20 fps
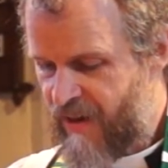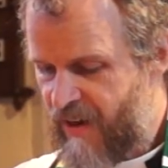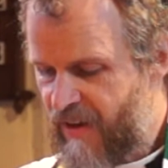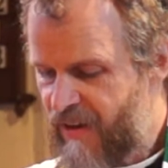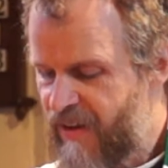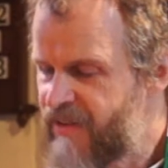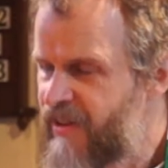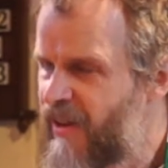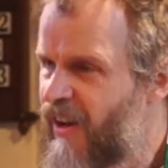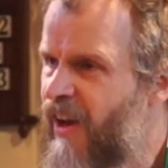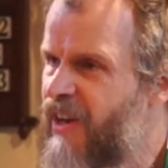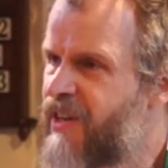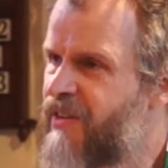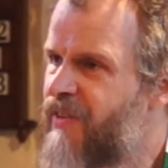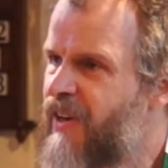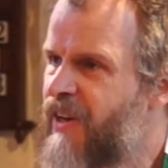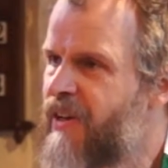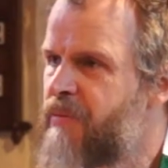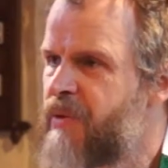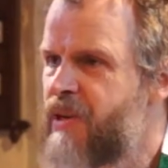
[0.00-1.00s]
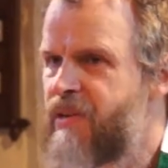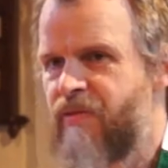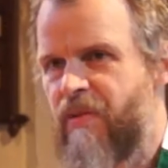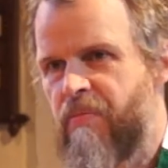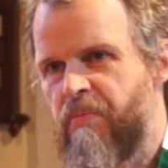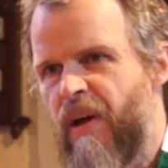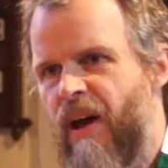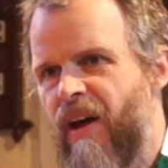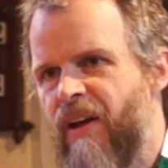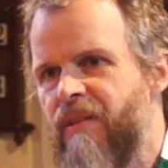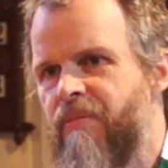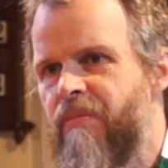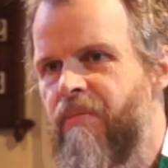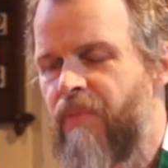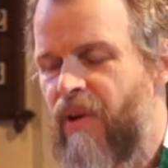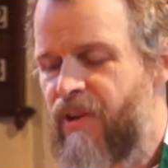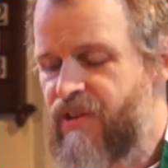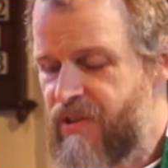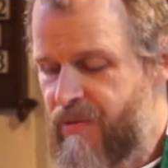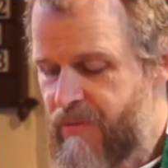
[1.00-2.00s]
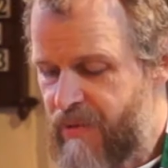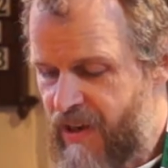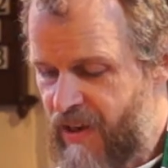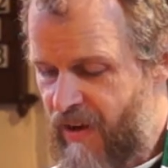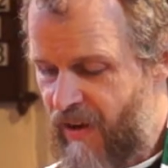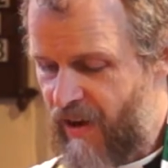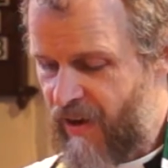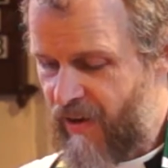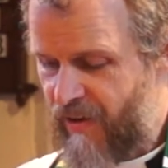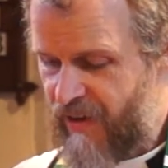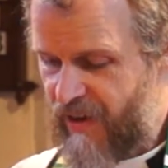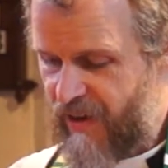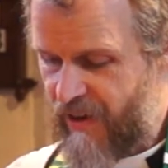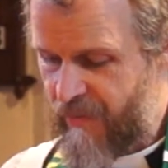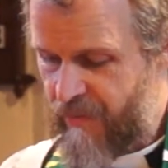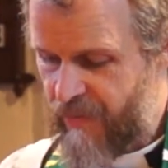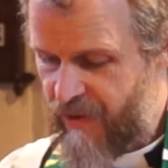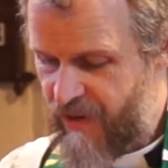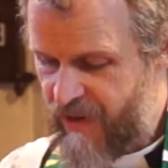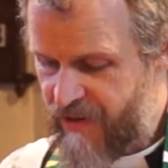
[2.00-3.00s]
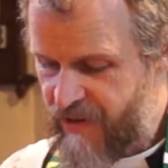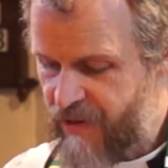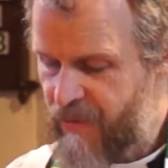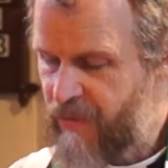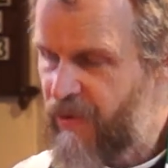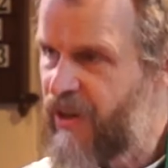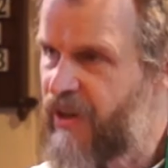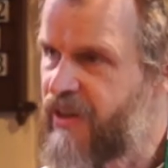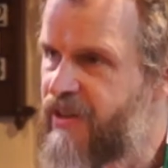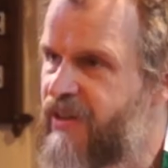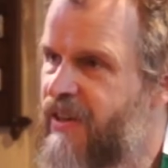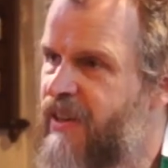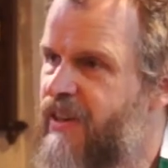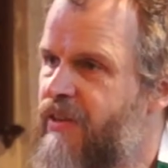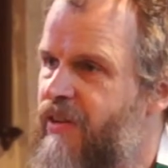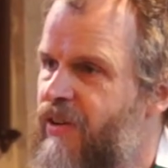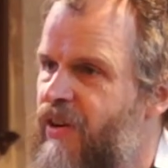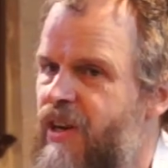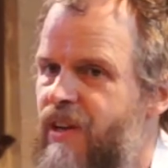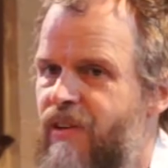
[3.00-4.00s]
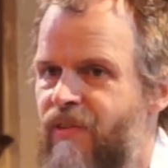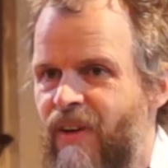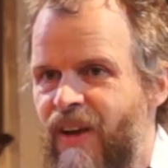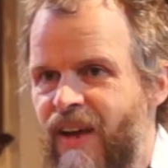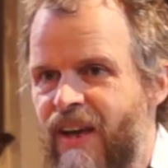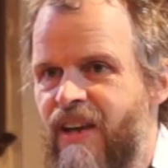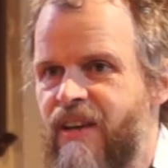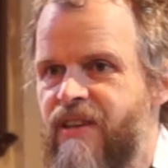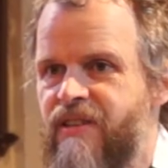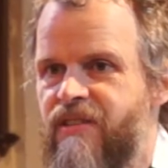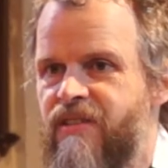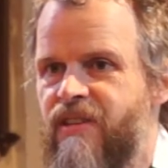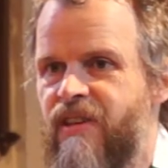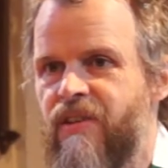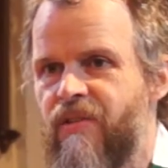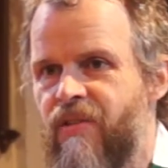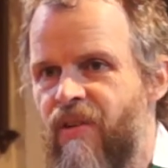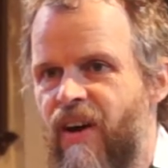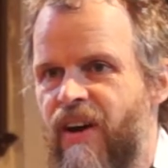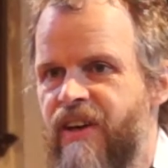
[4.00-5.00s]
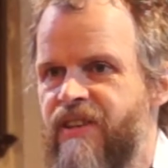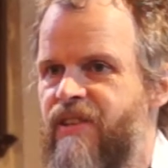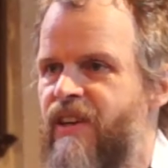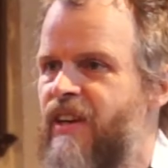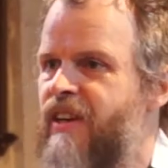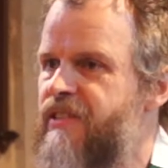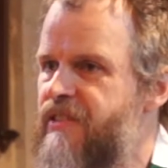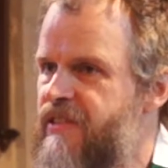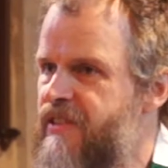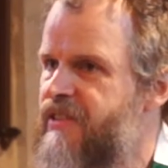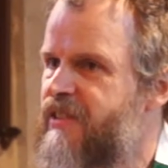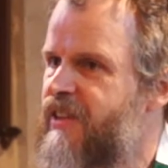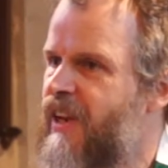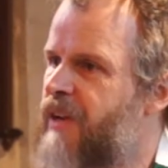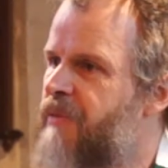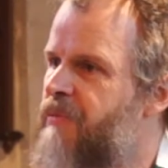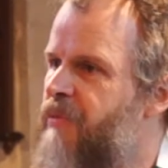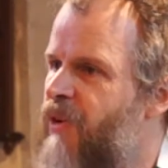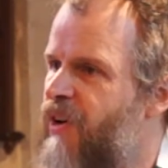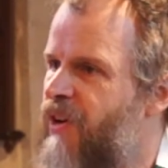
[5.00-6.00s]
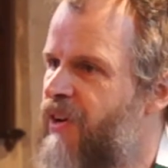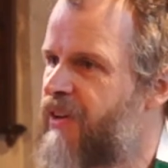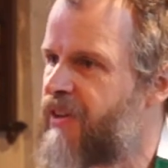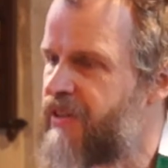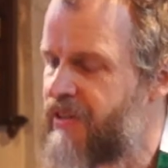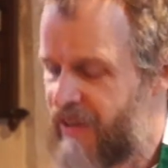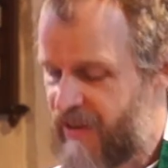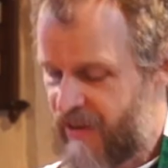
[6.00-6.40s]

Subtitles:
There's a kind of little bit of a pun possibly going on here, because the word in Greek for east and rising is the same word.